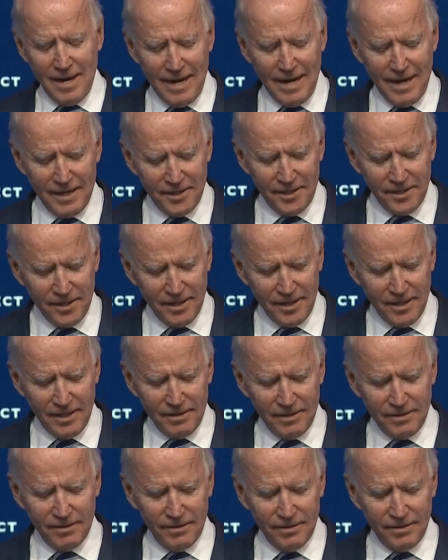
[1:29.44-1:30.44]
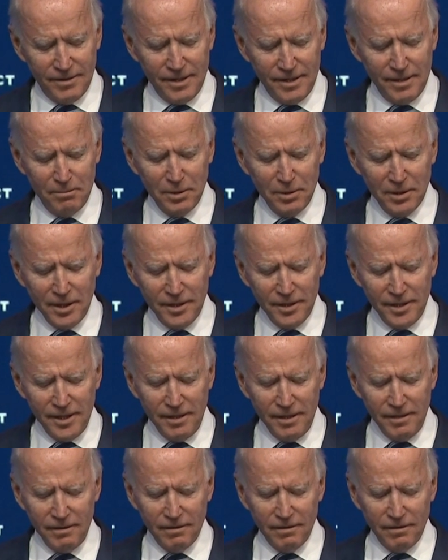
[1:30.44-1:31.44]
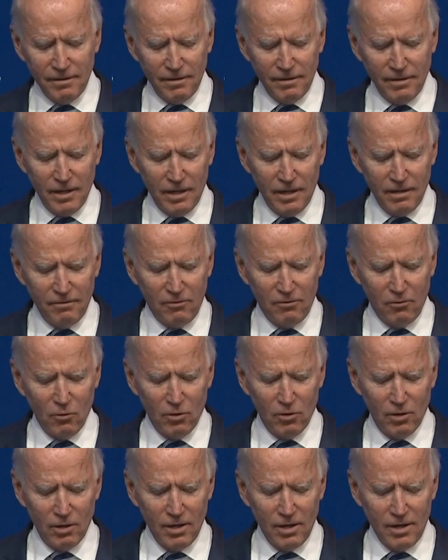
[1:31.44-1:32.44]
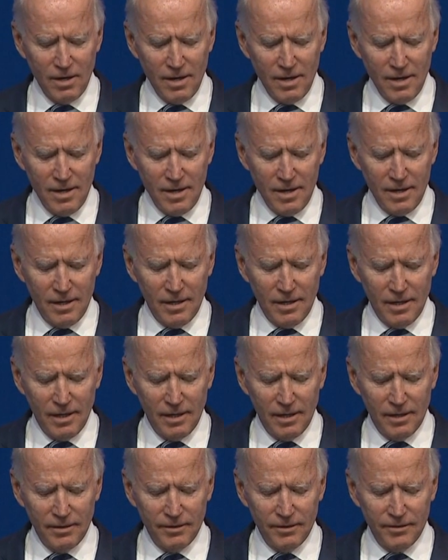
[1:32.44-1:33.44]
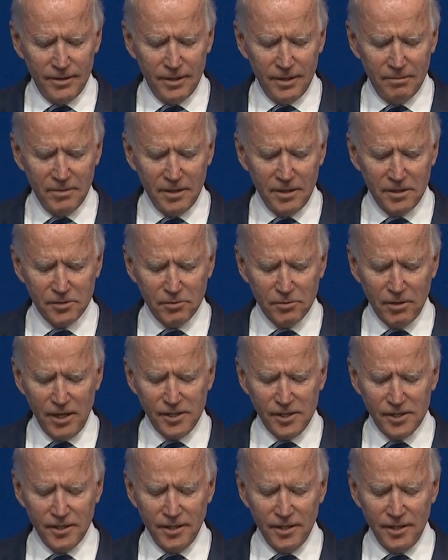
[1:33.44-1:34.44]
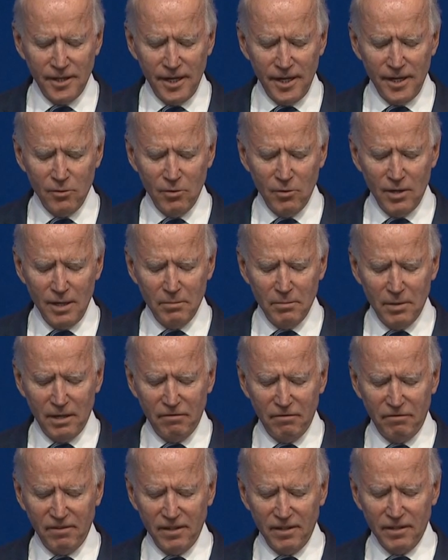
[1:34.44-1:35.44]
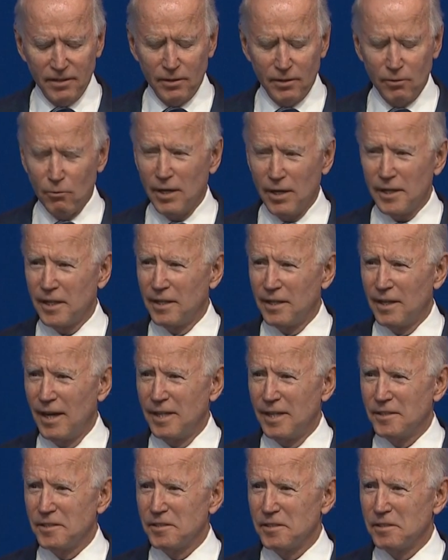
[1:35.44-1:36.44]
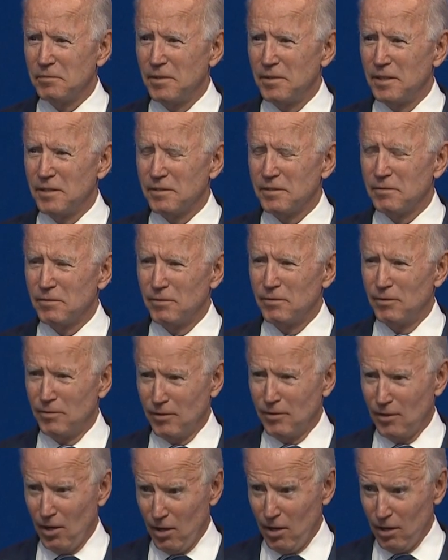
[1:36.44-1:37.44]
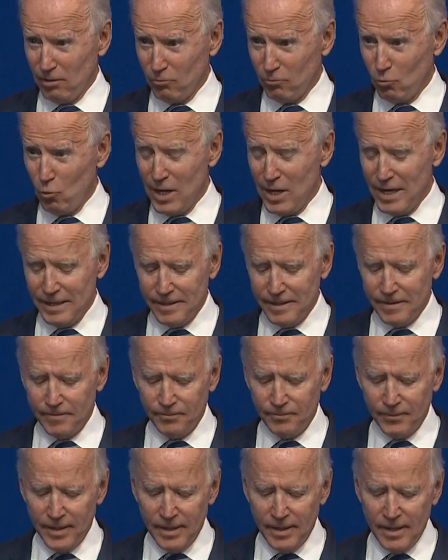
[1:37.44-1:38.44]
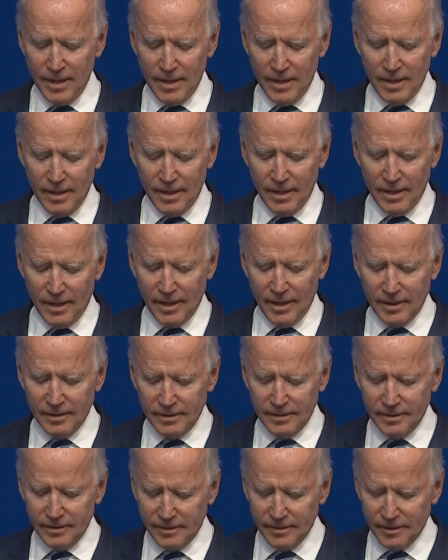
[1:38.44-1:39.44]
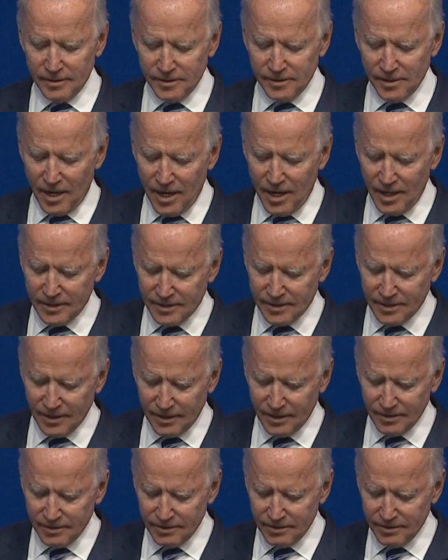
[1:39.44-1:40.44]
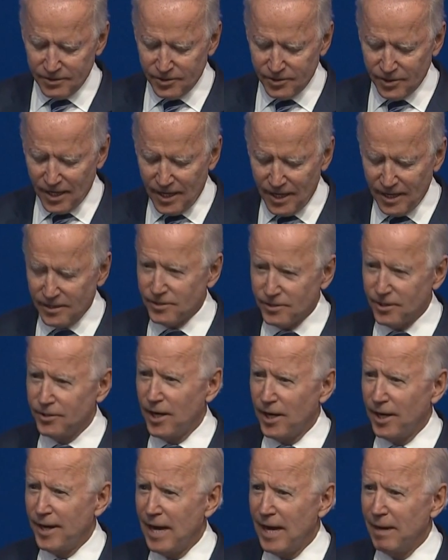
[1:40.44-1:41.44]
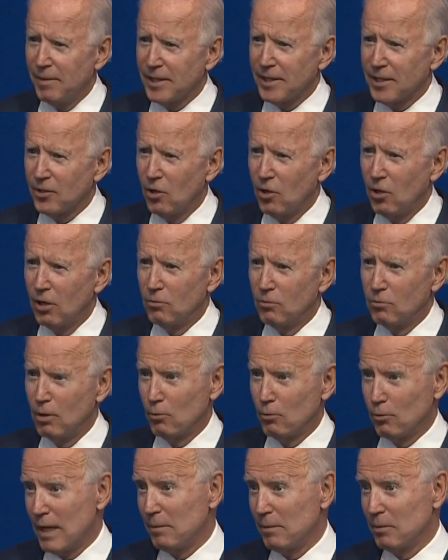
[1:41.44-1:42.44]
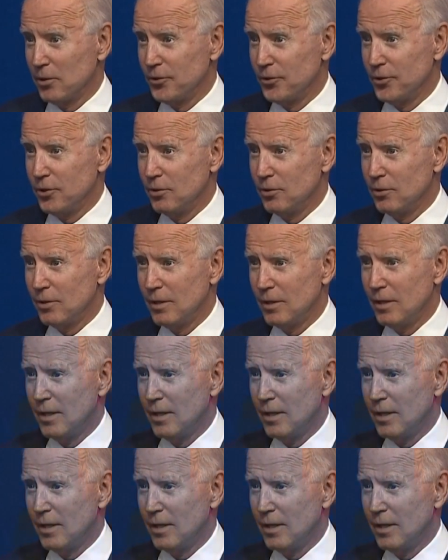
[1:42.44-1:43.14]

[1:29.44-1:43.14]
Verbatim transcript: people who were negotiating knows the right and the left, know the, knows the main problems. And he is a, a real supporter of Israel. He told me once when we met, for